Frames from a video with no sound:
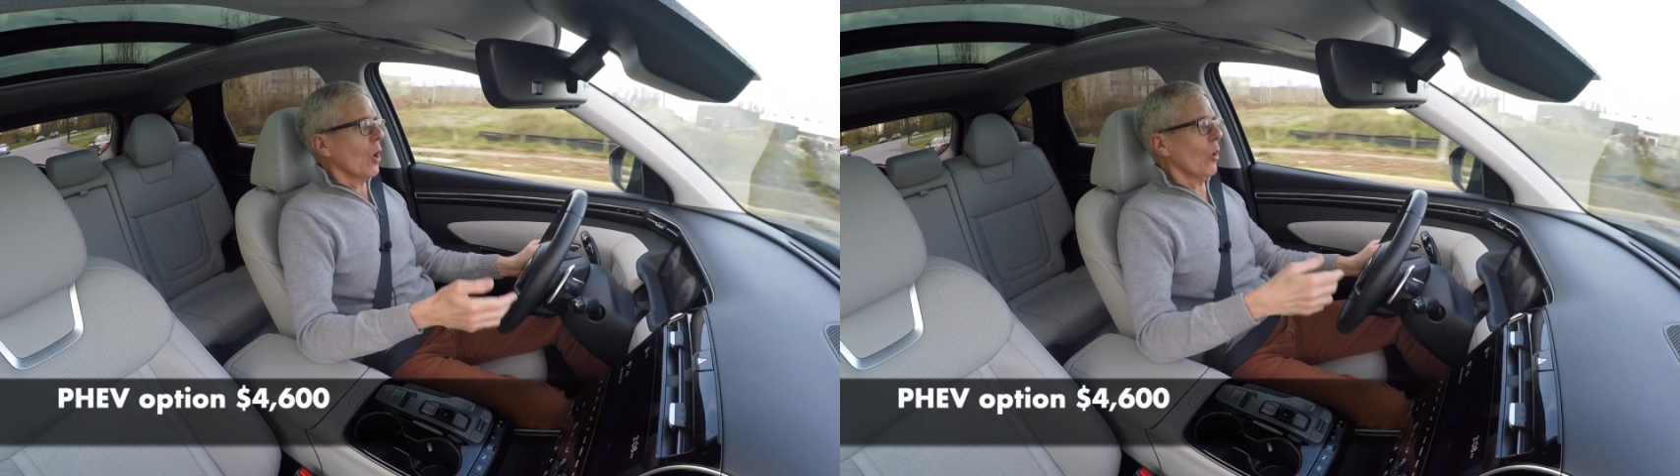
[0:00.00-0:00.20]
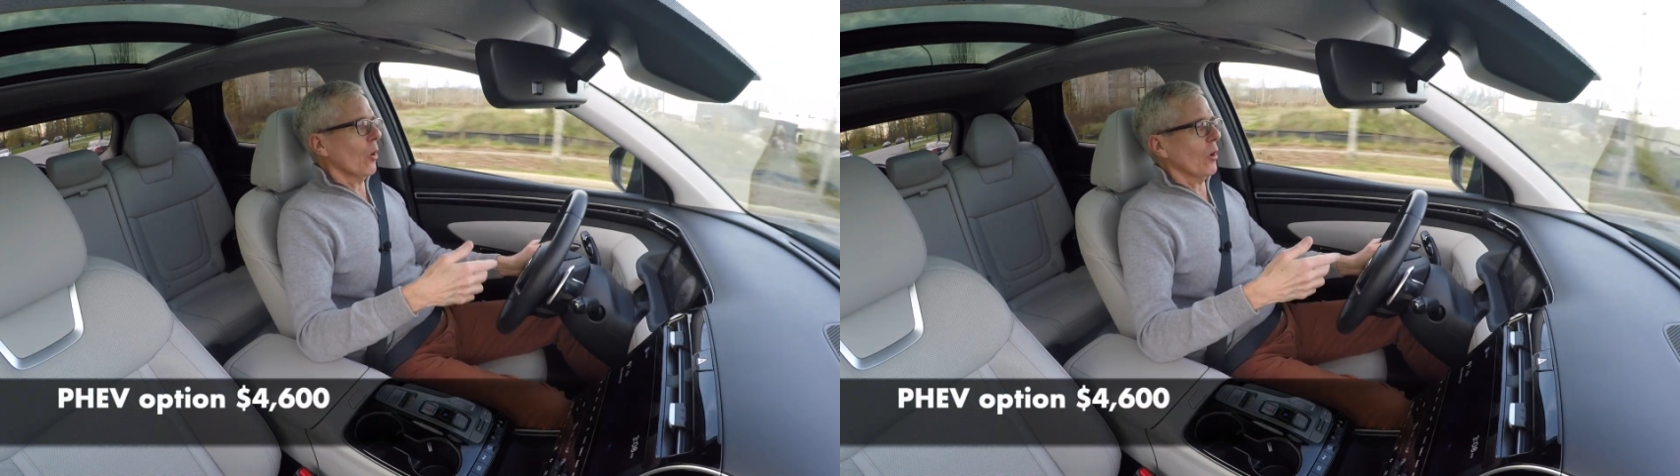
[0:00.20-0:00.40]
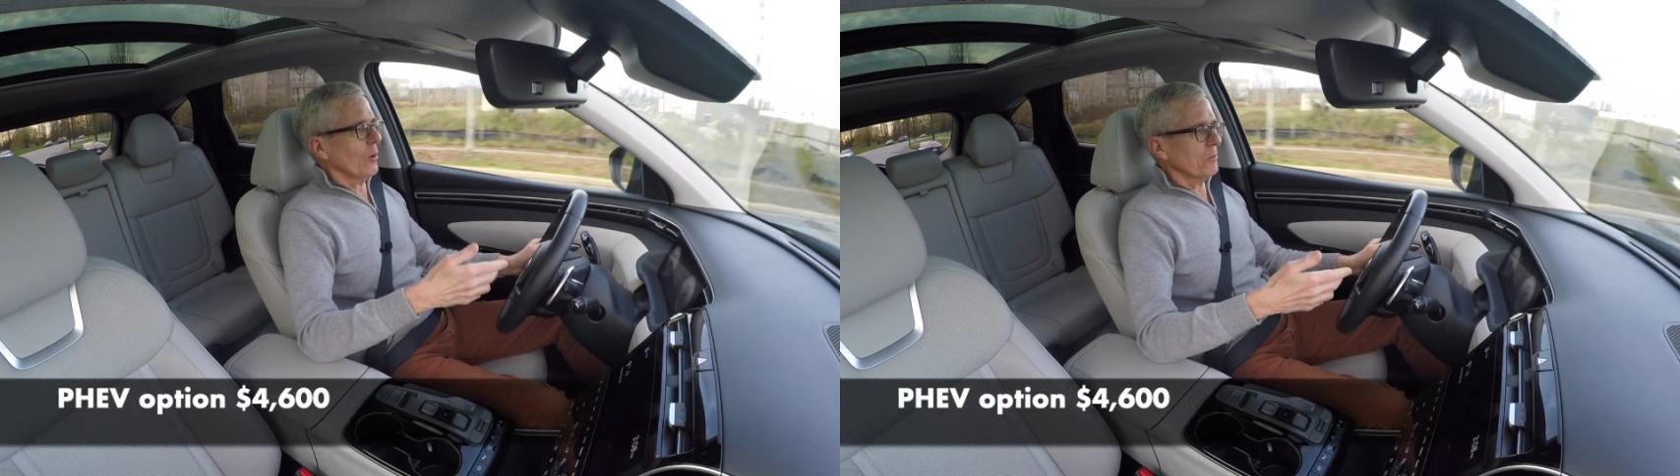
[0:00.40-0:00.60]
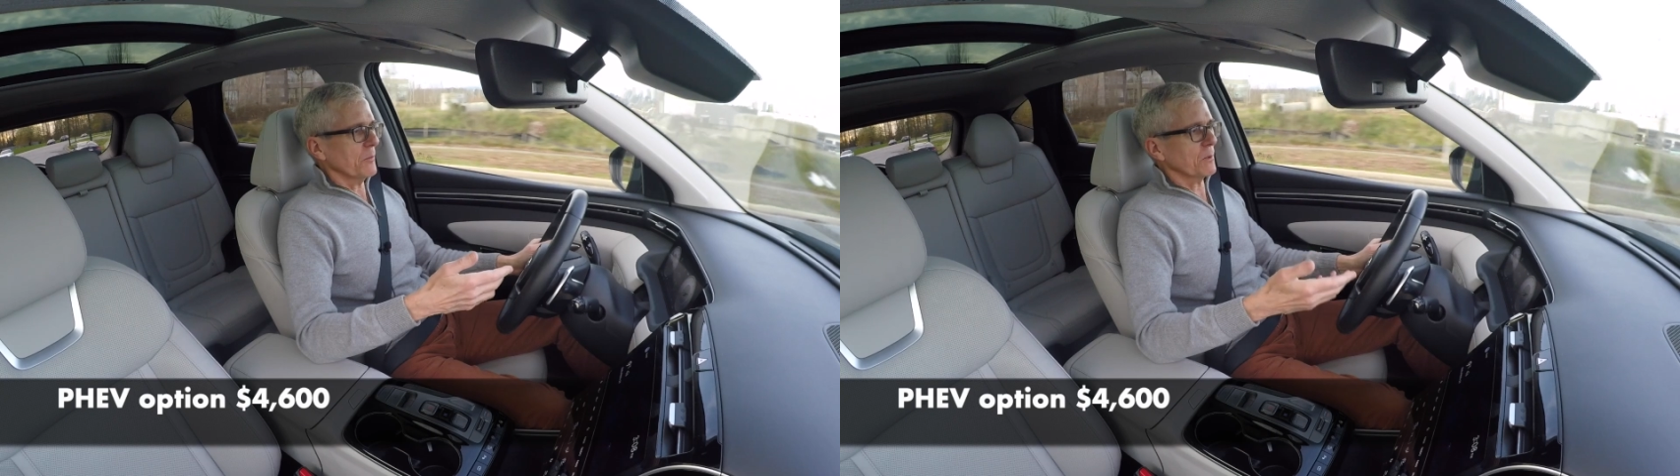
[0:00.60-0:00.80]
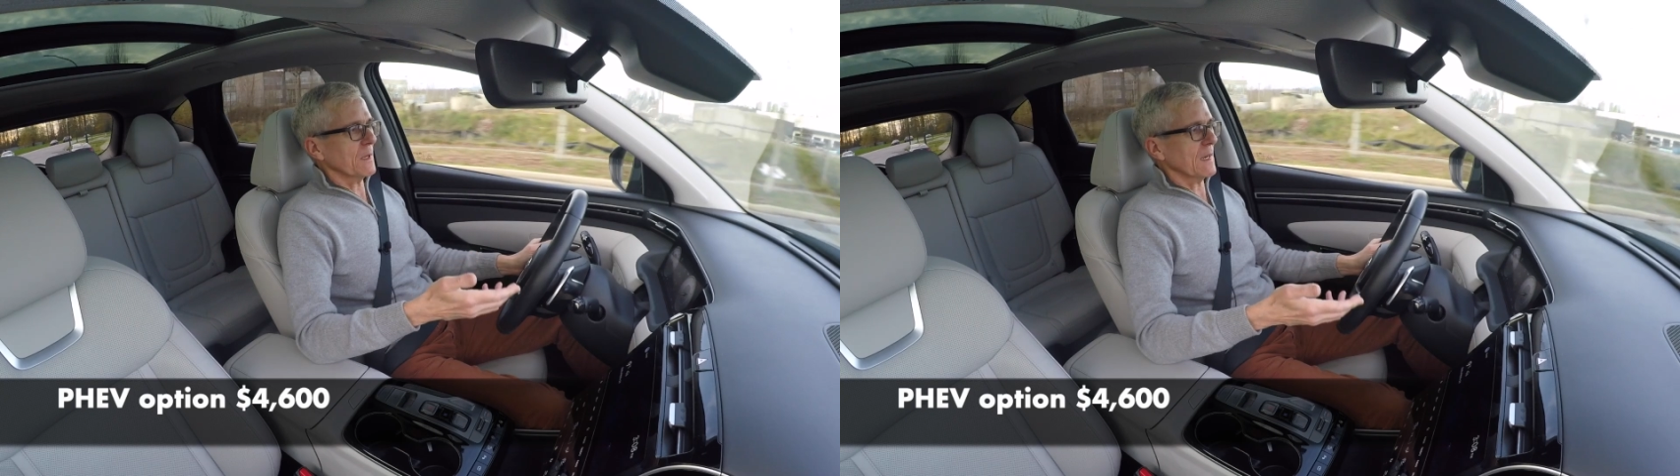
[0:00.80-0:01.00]
or
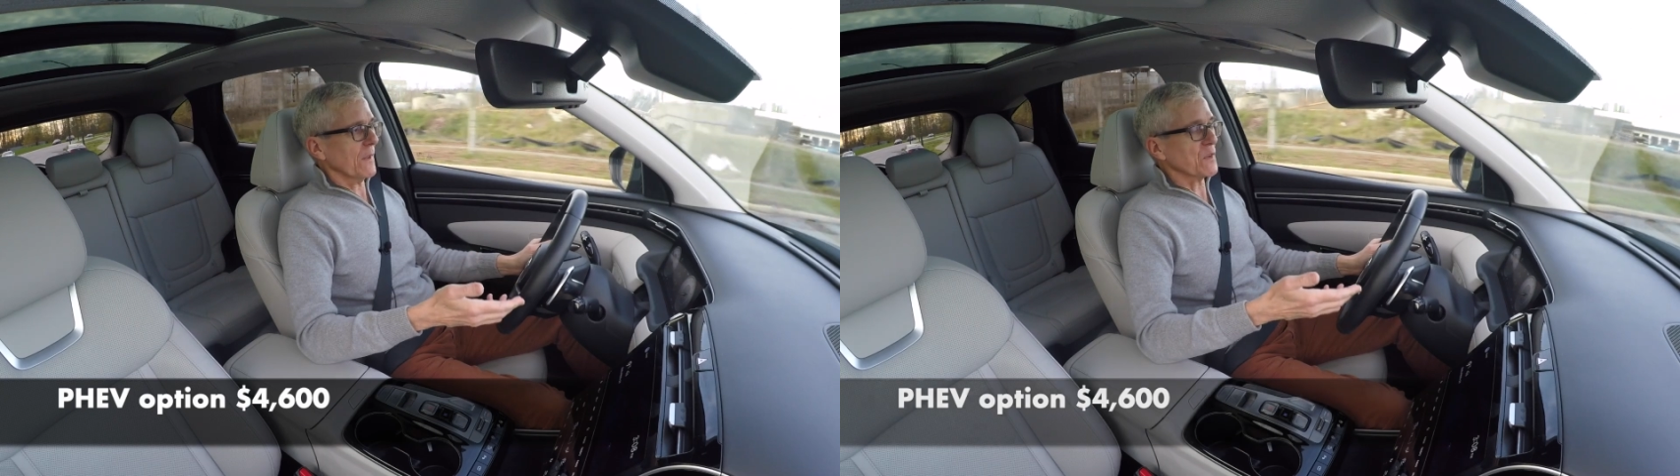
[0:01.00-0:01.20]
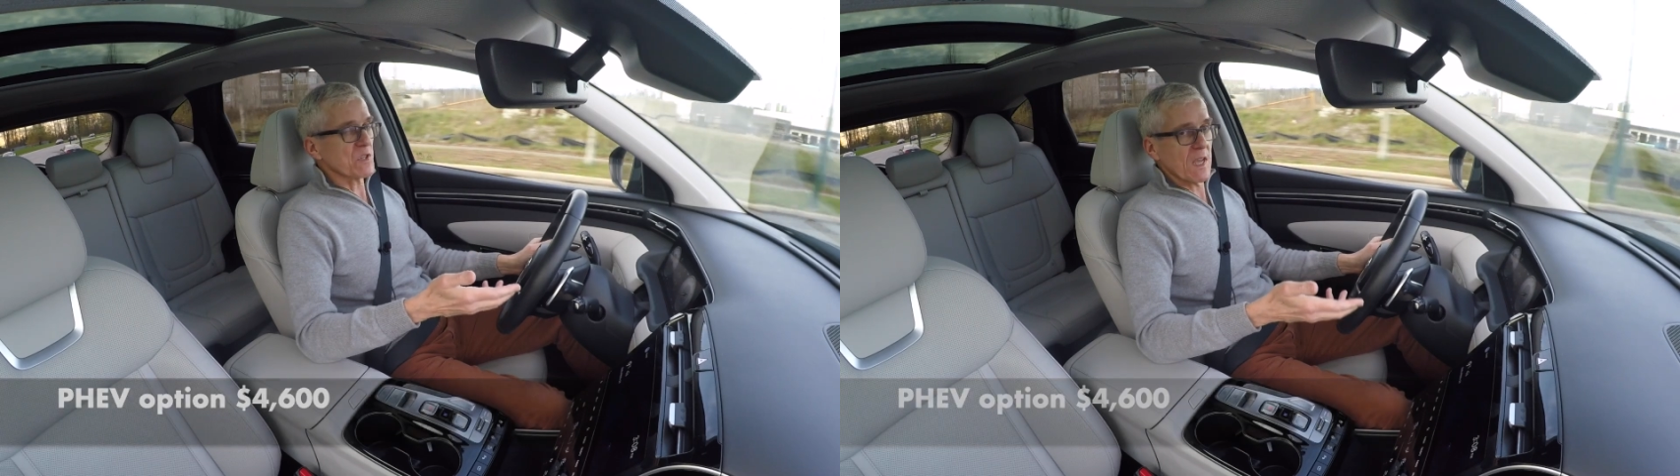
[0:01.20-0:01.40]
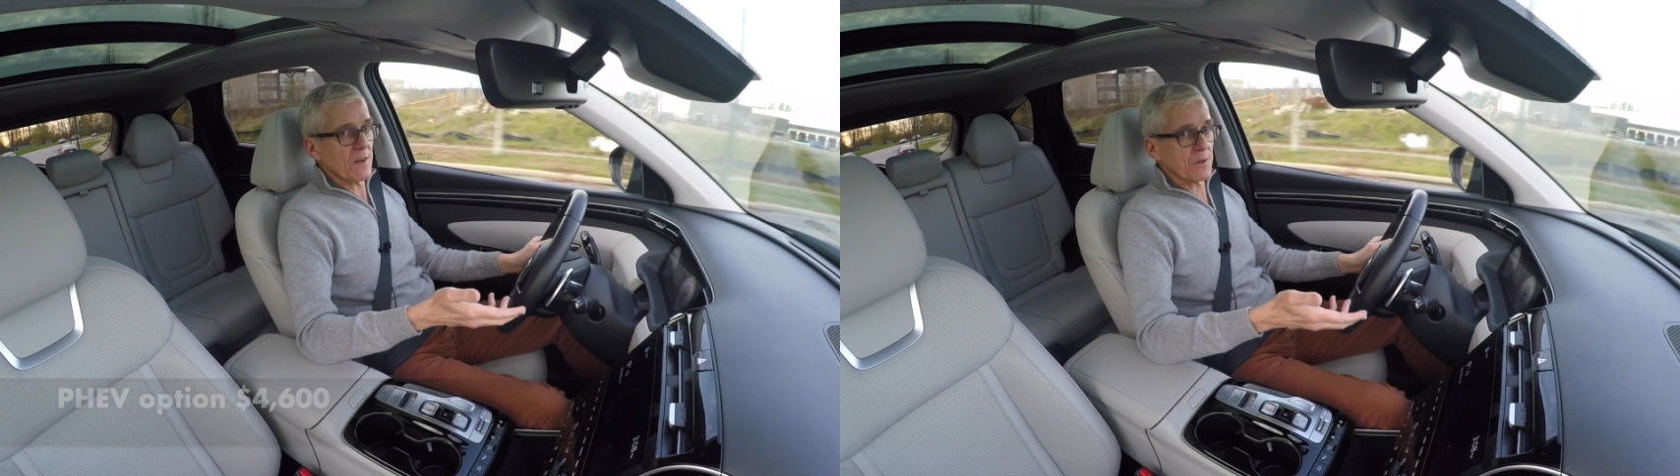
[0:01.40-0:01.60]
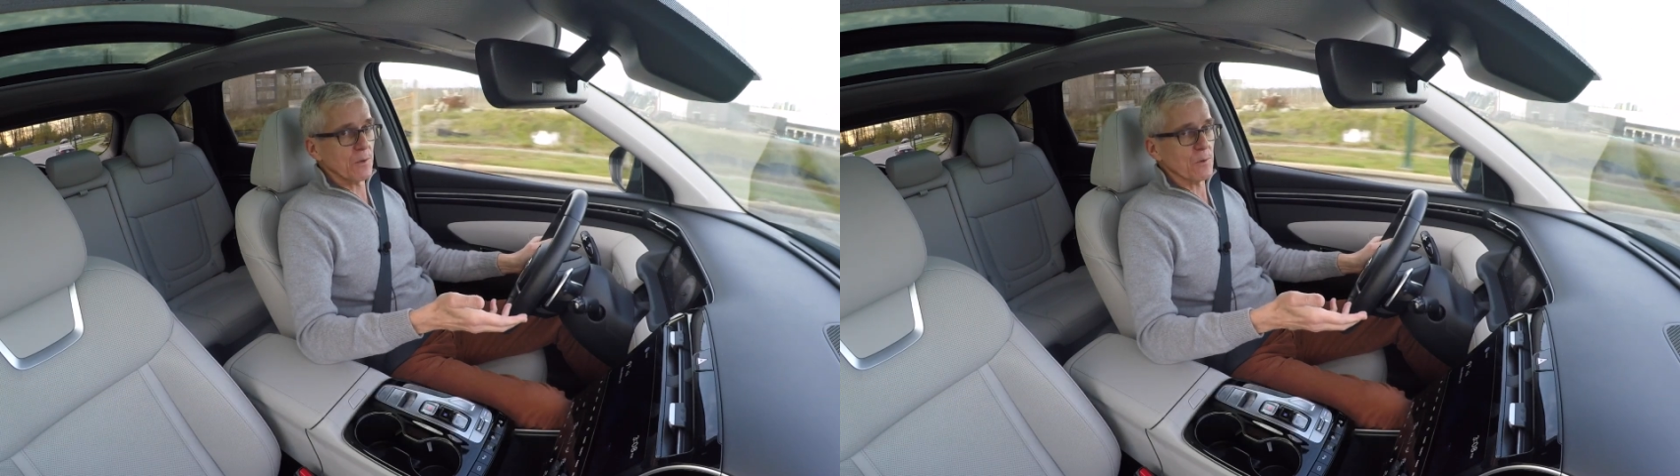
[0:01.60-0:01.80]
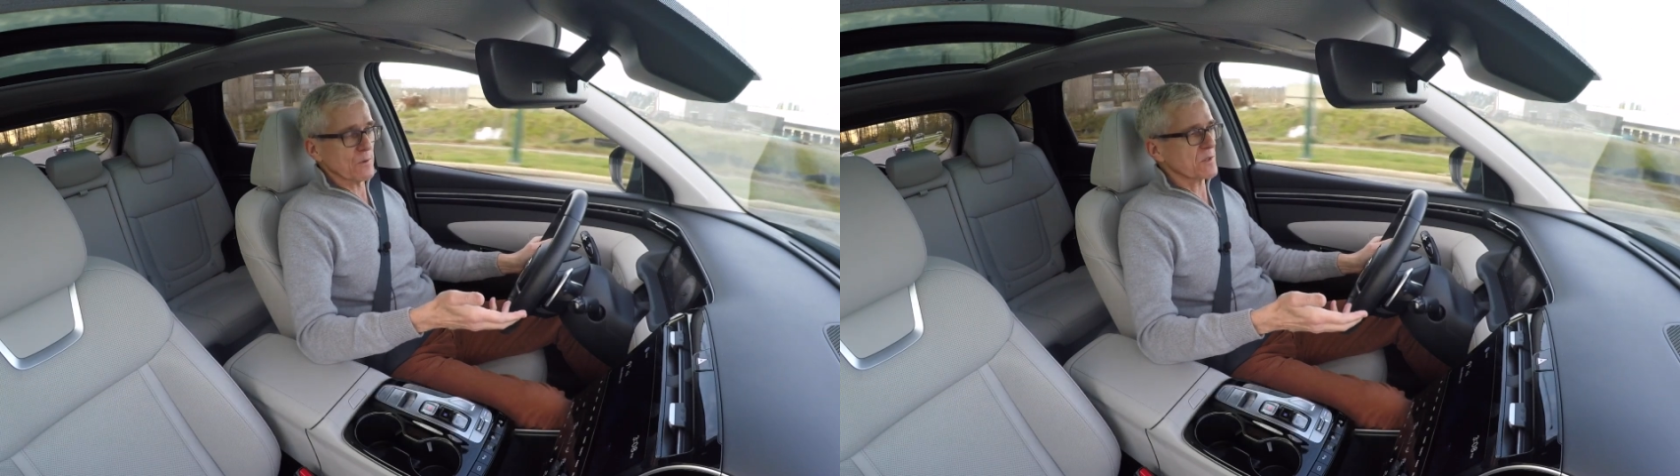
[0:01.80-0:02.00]
you can get the Santa
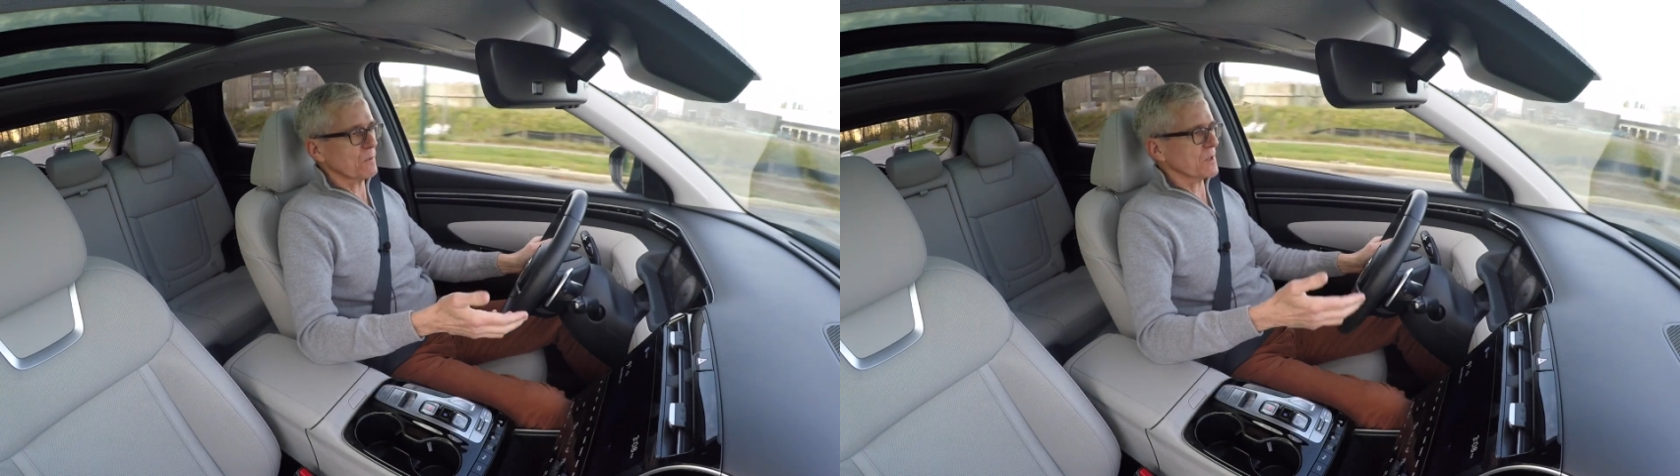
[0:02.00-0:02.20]
Cruz,